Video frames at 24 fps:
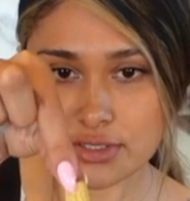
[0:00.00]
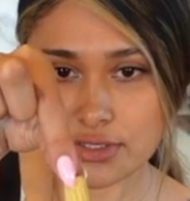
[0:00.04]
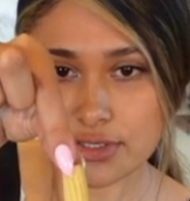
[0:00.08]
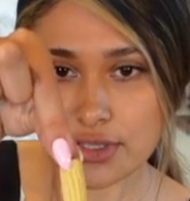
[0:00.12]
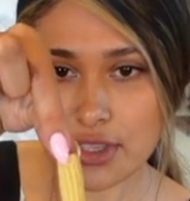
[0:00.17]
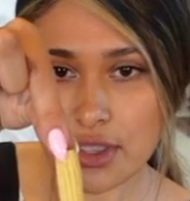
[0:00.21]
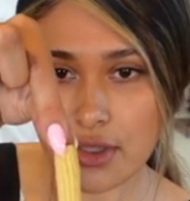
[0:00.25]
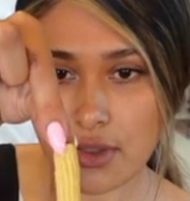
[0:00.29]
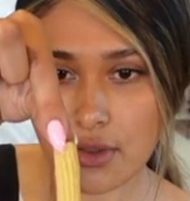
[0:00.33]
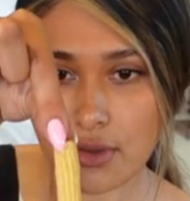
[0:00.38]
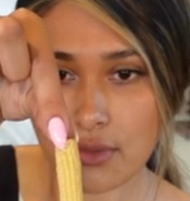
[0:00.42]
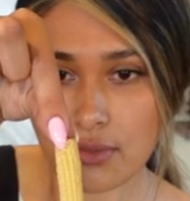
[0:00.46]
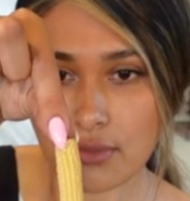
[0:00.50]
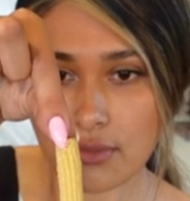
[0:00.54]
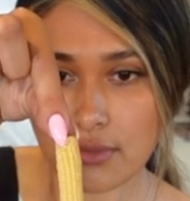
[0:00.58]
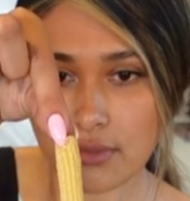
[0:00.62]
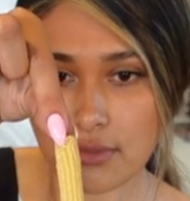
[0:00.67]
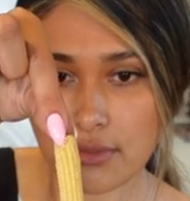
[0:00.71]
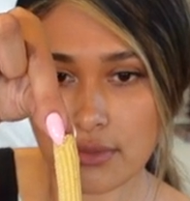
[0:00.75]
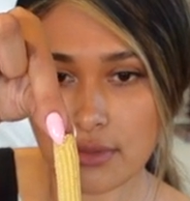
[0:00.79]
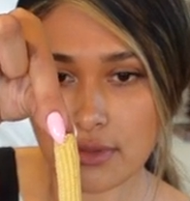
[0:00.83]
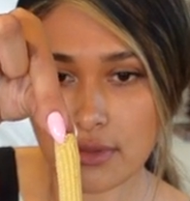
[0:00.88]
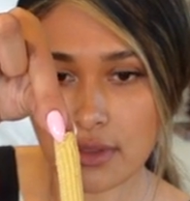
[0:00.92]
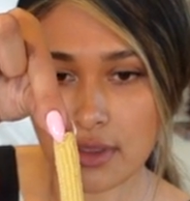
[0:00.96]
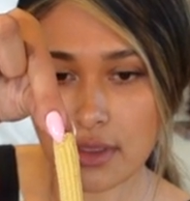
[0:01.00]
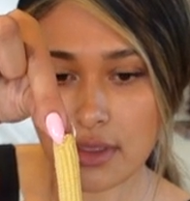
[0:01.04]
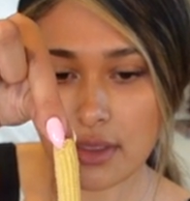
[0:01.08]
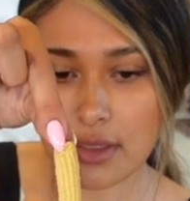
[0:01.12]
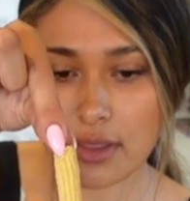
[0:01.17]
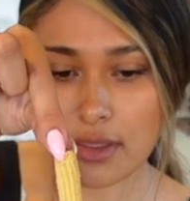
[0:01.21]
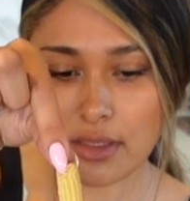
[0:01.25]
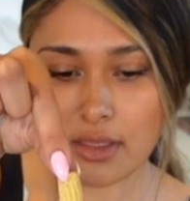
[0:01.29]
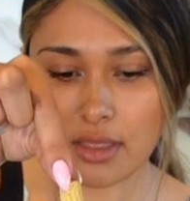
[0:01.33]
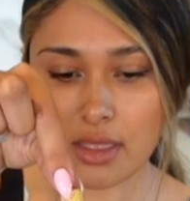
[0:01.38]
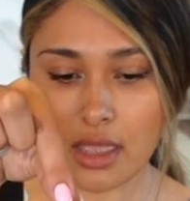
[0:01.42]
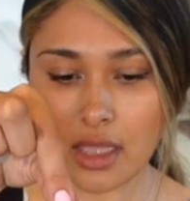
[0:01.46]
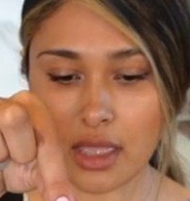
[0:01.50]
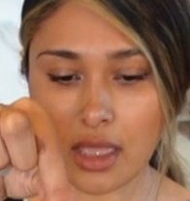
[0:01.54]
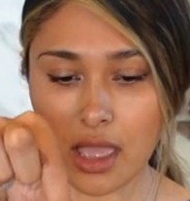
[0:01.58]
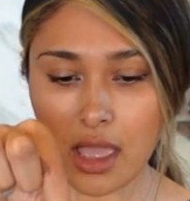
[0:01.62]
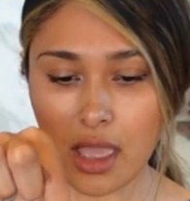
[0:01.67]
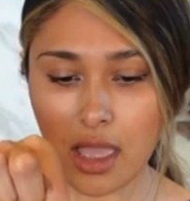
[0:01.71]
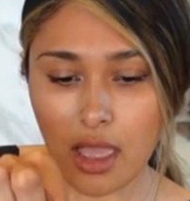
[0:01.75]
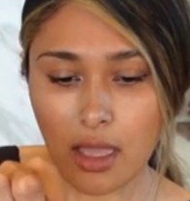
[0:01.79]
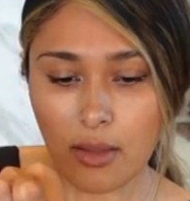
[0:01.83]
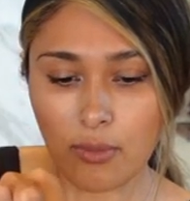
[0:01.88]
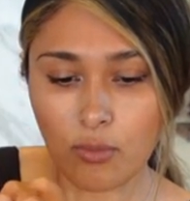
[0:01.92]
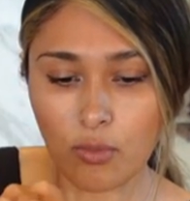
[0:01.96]
So
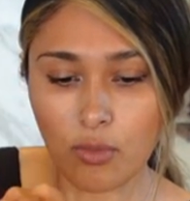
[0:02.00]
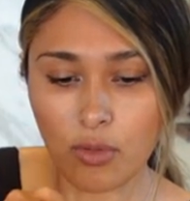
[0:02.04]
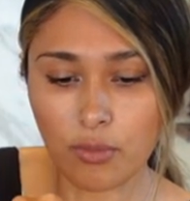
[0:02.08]
um,